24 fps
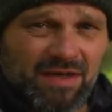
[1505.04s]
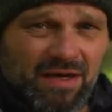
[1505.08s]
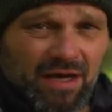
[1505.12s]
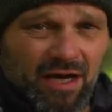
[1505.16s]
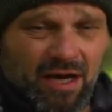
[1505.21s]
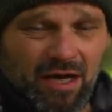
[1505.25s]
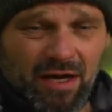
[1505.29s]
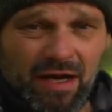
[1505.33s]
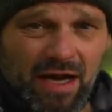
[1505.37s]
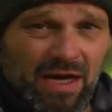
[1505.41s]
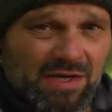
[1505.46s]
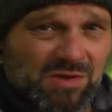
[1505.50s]

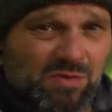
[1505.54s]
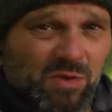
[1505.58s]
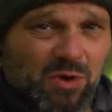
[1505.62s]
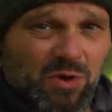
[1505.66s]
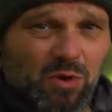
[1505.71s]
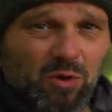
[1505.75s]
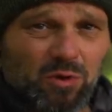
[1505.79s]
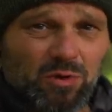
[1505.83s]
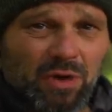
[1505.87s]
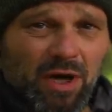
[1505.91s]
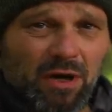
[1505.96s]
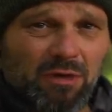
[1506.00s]
As we
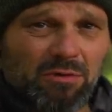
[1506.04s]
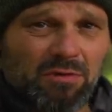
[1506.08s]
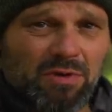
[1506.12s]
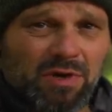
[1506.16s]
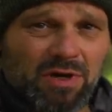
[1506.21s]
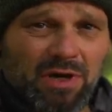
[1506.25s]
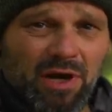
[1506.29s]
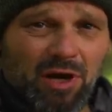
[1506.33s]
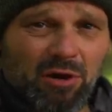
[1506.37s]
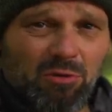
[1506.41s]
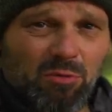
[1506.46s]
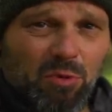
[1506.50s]
all know, the
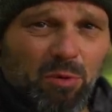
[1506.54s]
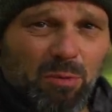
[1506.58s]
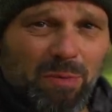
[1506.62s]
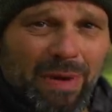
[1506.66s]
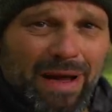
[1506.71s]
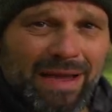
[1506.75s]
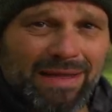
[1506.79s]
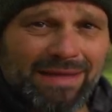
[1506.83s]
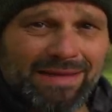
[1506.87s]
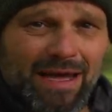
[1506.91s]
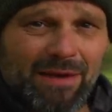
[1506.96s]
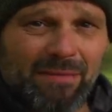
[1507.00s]
global
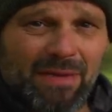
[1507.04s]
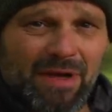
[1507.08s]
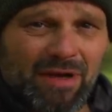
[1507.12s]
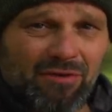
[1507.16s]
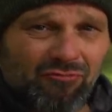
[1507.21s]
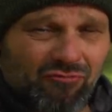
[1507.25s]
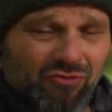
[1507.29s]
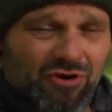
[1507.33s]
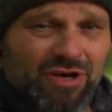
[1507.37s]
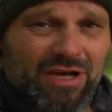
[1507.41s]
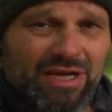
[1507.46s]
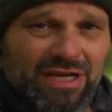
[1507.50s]
pandemic
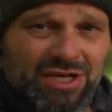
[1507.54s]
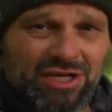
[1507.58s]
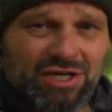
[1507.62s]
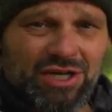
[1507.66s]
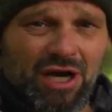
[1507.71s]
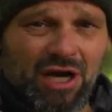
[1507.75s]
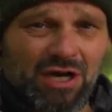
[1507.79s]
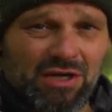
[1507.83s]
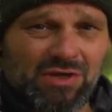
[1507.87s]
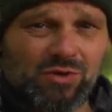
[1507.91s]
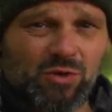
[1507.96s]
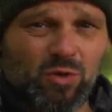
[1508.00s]
really
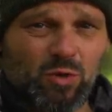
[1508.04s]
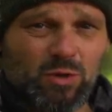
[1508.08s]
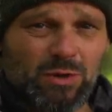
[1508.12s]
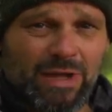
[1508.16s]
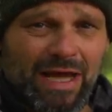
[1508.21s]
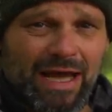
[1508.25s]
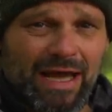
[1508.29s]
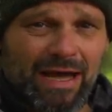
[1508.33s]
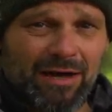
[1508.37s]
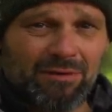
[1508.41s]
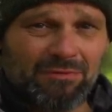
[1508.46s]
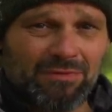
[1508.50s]
shut us all
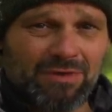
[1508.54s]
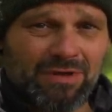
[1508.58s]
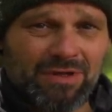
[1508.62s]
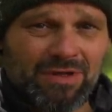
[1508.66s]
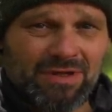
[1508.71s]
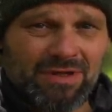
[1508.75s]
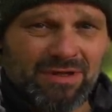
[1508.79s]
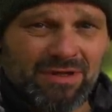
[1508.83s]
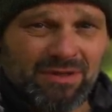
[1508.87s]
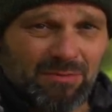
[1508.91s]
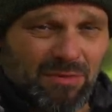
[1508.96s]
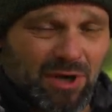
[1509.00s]
down.
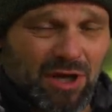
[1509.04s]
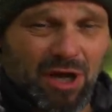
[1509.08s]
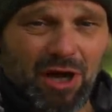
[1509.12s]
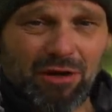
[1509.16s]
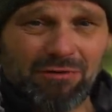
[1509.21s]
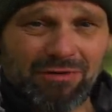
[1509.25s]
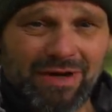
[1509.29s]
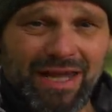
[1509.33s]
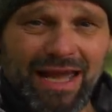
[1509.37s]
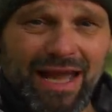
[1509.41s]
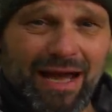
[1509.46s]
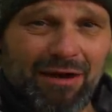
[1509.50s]
My
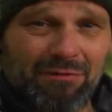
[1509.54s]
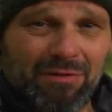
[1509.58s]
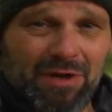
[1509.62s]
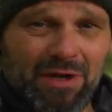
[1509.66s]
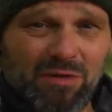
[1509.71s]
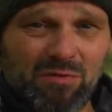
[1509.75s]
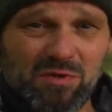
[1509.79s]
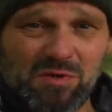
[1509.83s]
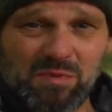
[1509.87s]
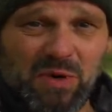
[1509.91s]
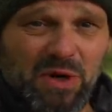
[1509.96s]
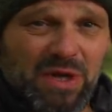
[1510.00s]
own county
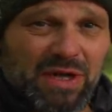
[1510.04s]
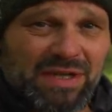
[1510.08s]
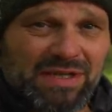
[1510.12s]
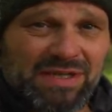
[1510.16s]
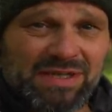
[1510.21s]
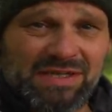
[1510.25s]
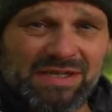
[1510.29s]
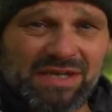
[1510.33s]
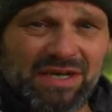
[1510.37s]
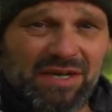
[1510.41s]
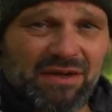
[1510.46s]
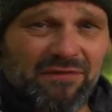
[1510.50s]
was put into
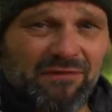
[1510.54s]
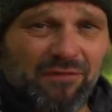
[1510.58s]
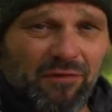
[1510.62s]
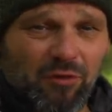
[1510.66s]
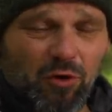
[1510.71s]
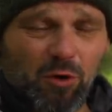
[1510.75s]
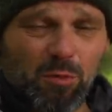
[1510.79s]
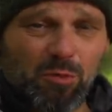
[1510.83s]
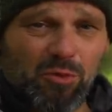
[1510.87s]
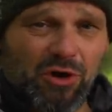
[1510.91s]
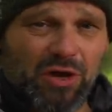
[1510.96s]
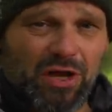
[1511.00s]
tier
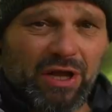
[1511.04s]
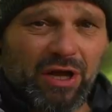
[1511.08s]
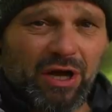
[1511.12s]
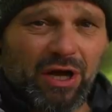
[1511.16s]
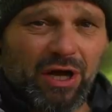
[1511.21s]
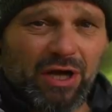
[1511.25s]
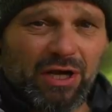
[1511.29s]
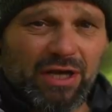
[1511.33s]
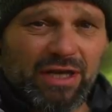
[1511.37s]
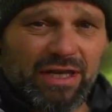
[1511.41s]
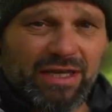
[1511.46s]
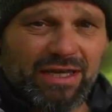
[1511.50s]
four pretty
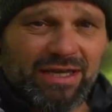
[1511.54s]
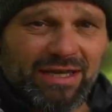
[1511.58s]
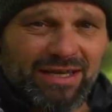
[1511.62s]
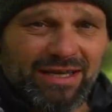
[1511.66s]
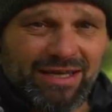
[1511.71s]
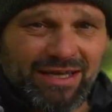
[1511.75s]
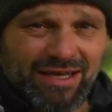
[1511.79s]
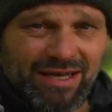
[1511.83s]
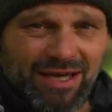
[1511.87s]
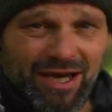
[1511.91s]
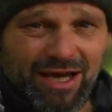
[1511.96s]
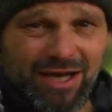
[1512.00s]
early,
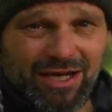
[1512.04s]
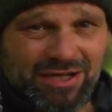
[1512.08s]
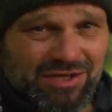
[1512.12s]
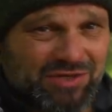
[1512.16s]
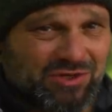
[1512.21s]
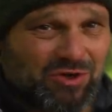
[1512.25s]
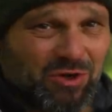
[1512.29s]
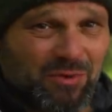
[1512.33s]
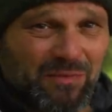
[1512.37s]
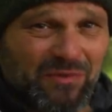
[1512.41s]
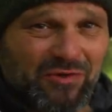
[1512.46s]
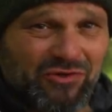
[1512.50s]

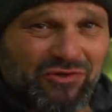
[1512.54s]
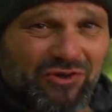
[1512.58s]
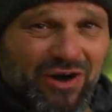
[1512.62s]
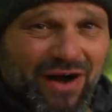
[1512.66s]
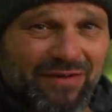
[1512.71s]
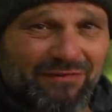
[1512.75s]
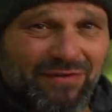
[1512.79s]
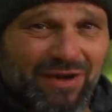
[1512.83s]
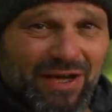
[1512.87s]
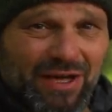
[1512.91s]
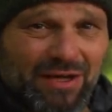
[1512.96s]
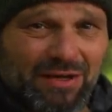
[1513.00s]
stopped the
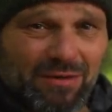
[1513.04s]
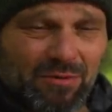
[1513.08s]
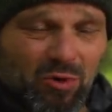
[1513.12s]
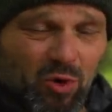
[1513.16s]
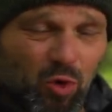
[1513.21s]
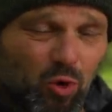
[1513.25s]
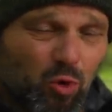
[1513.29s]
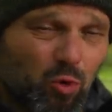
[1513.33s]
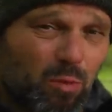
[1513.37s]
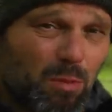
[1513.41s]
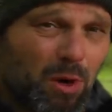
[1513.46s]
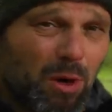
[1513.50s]
traveling.
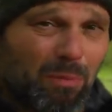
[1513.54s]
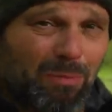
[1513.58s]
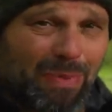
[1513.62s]
All my